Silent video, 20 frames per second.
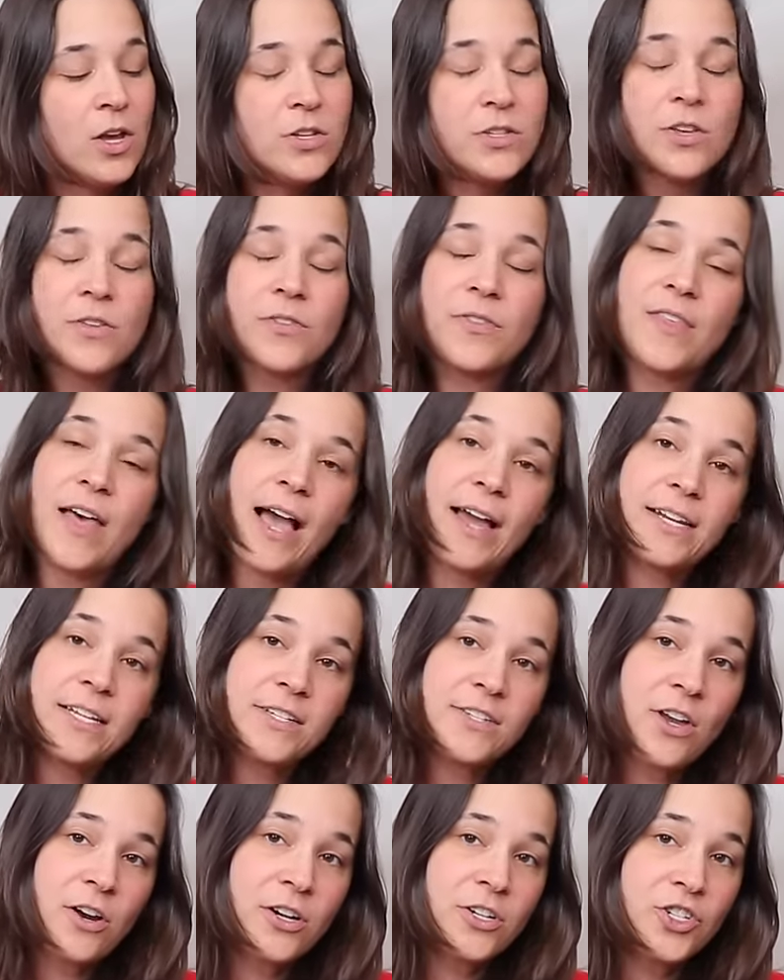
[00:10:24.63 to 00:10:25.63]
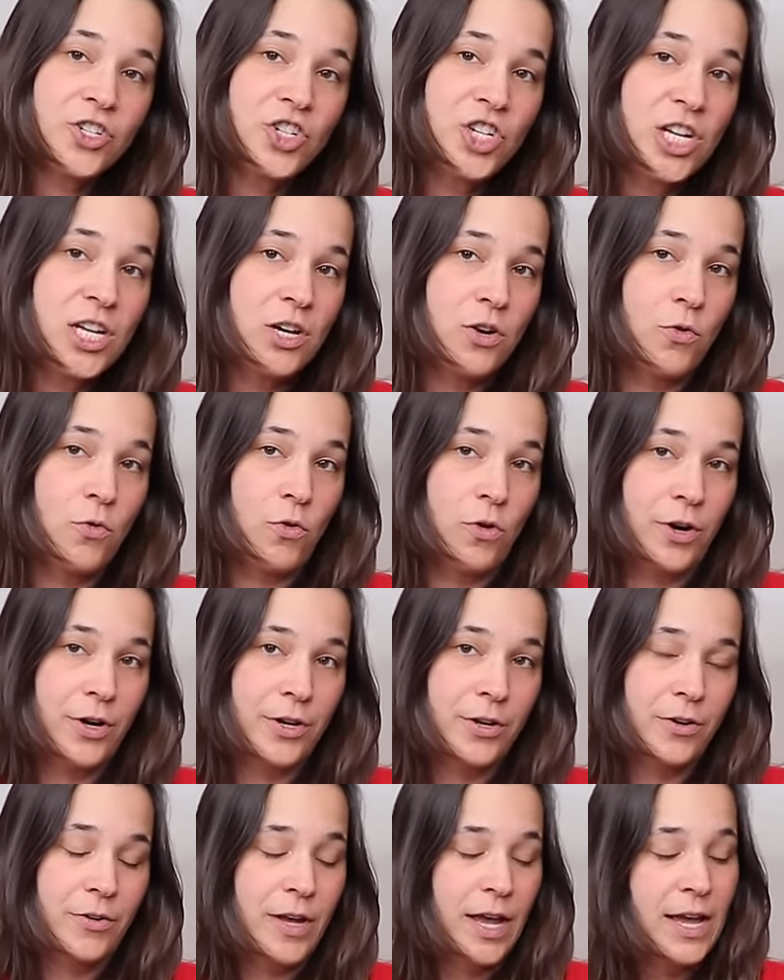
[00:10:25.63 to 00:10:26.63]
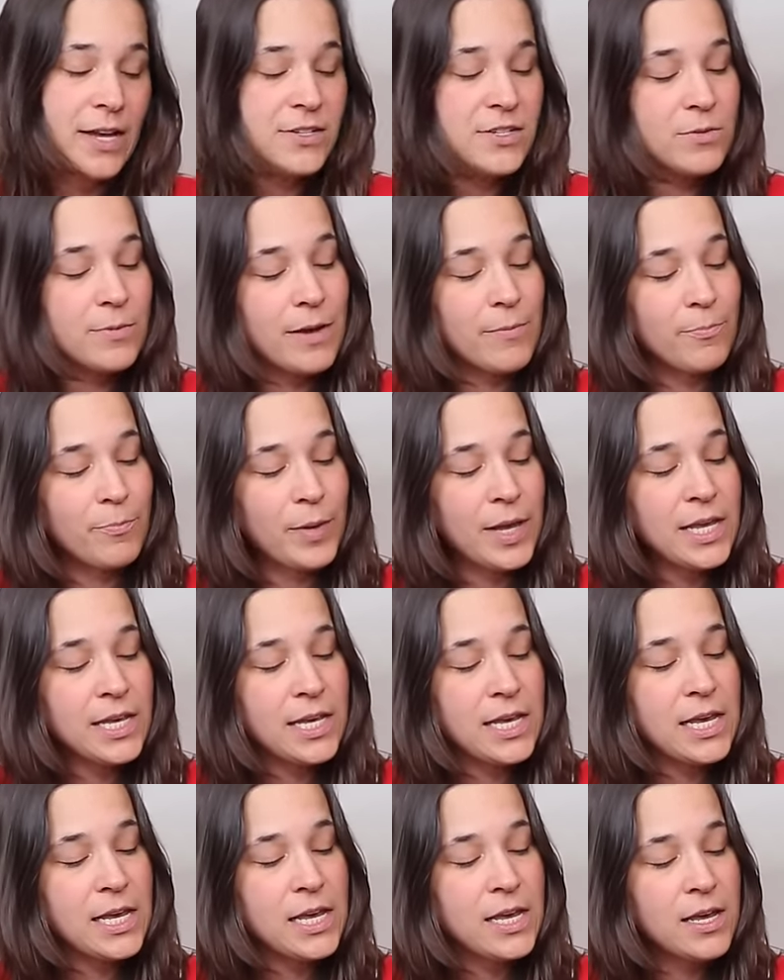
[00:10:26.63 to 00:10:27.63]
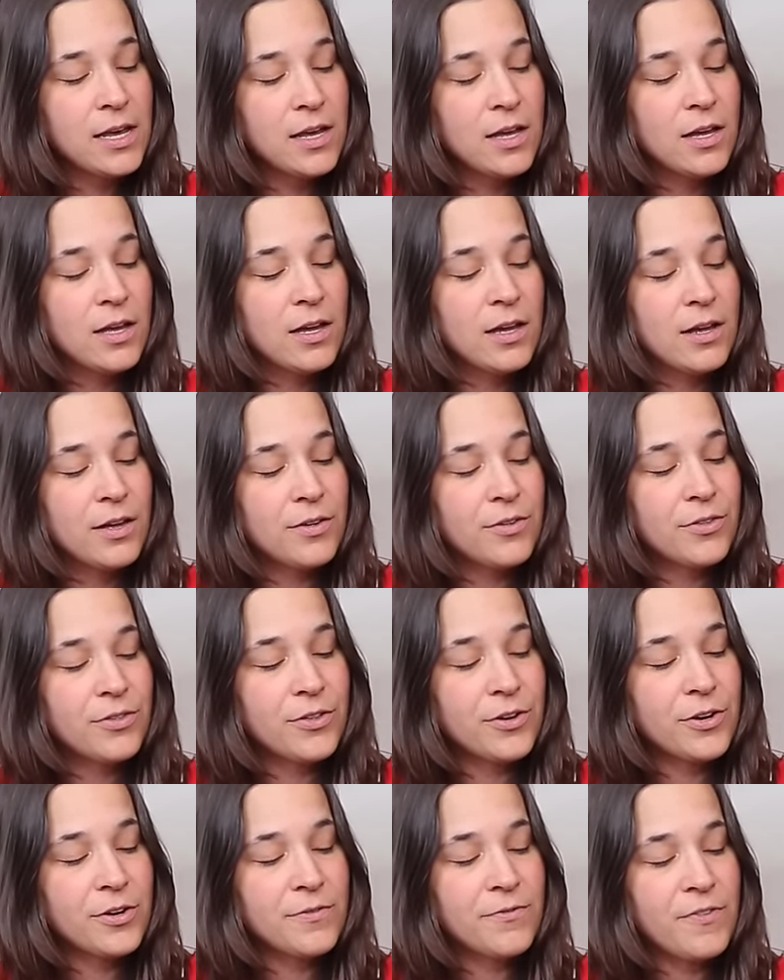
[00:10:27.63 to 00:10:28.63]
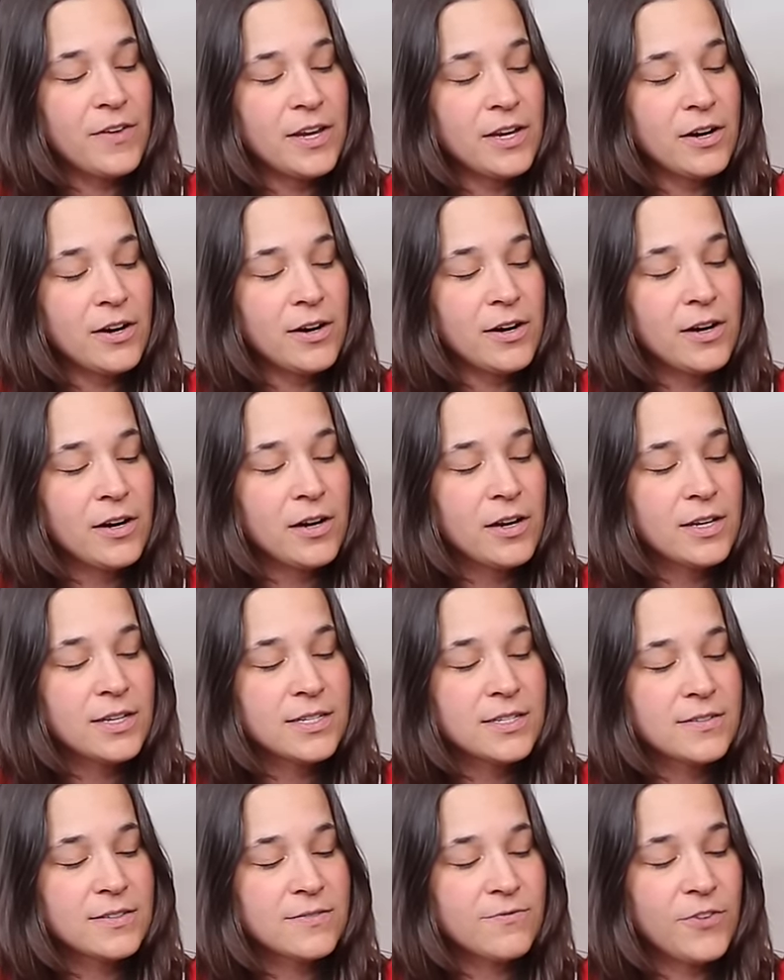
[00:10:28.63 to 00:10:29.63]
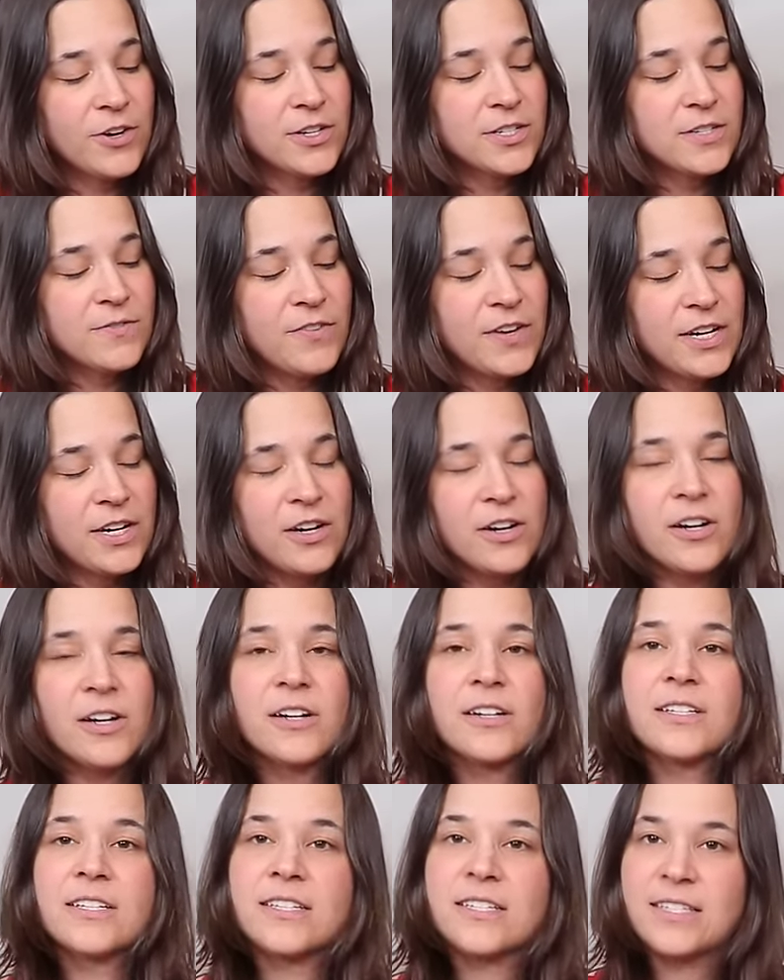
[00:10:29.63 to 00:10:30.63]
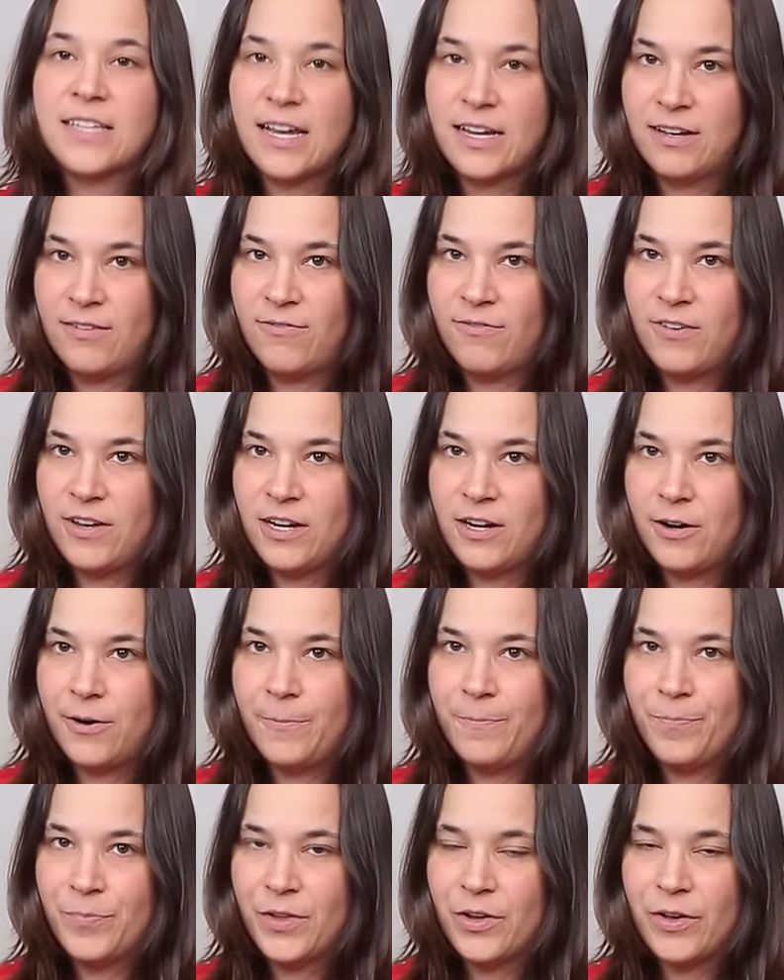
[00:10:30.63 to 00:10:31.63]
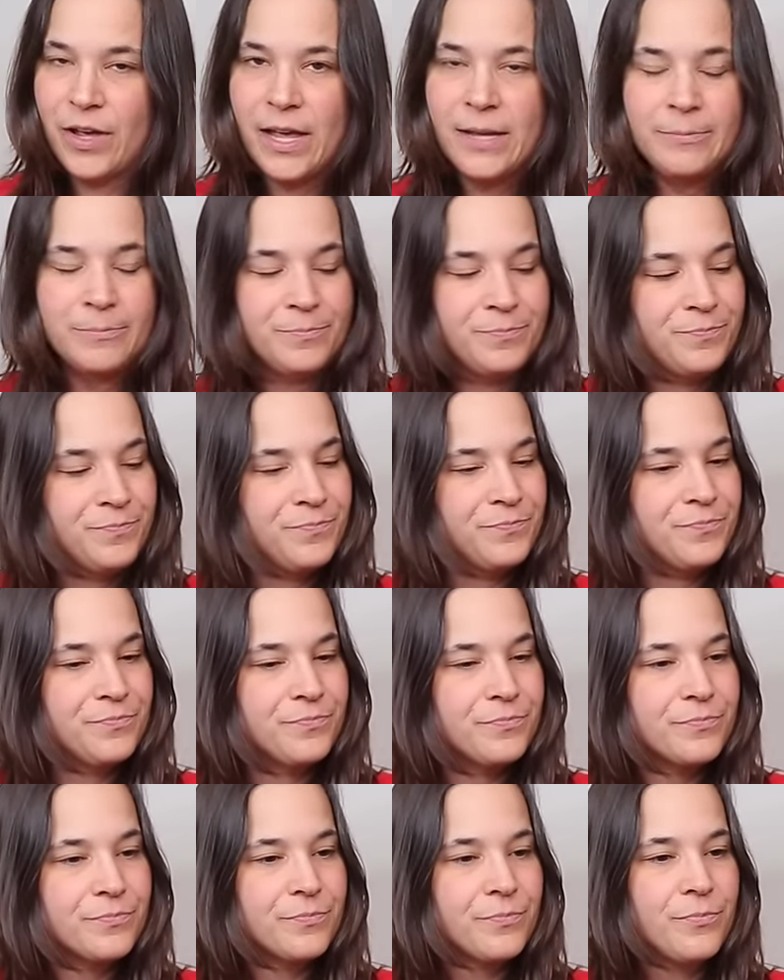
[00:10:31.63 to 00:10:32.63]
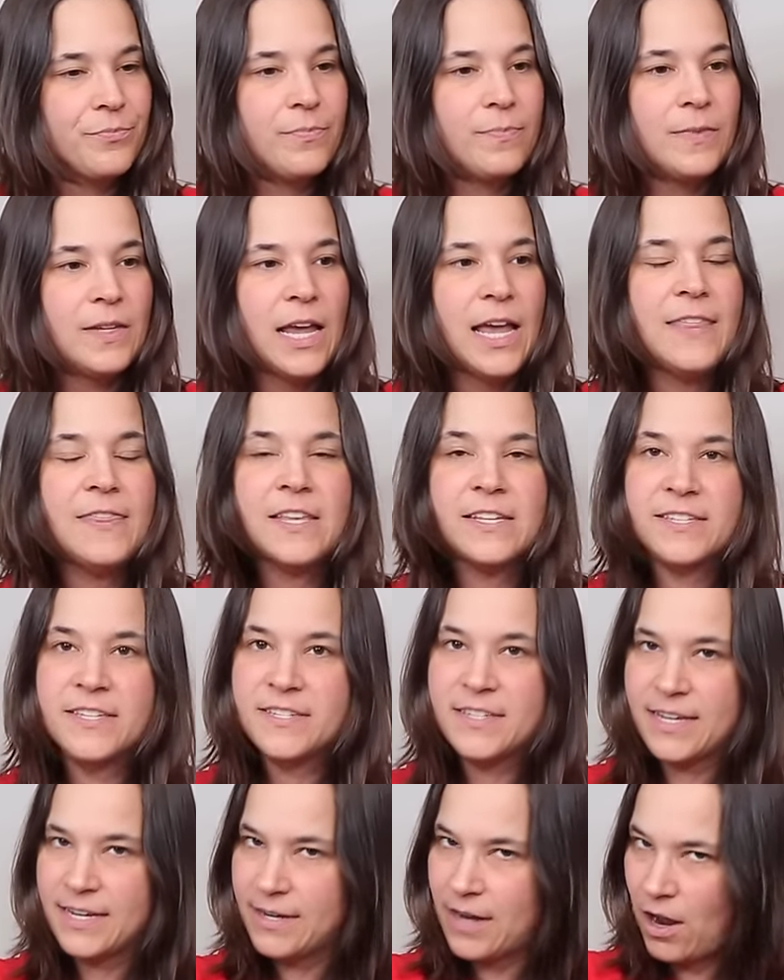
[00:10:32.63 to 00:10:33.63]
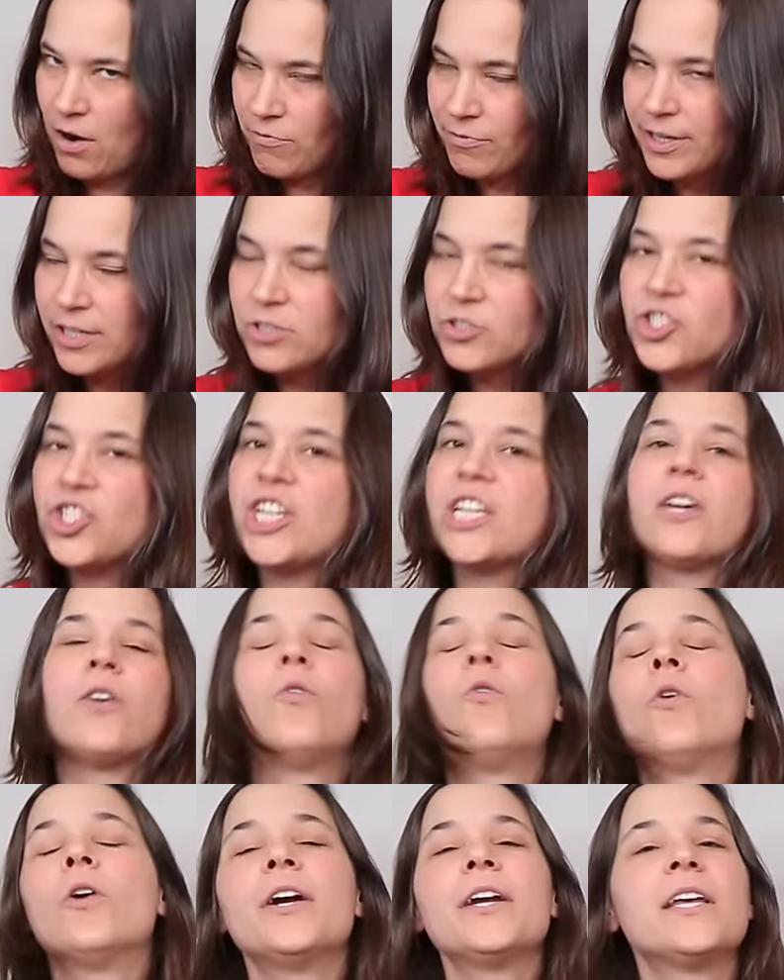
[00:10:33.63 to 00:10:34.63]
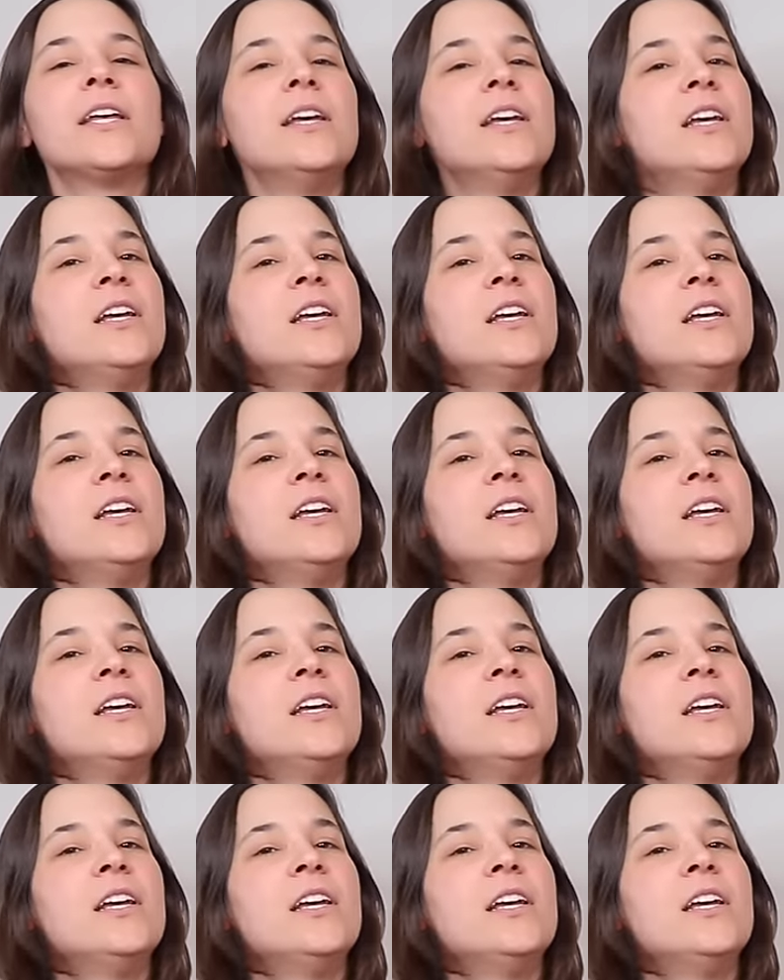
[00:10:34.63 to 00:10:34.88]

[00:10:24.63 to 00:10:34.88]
So that is our G chord, okay? So we have pinky, third finger, first finger, second finger, okay? And this is a real G chord.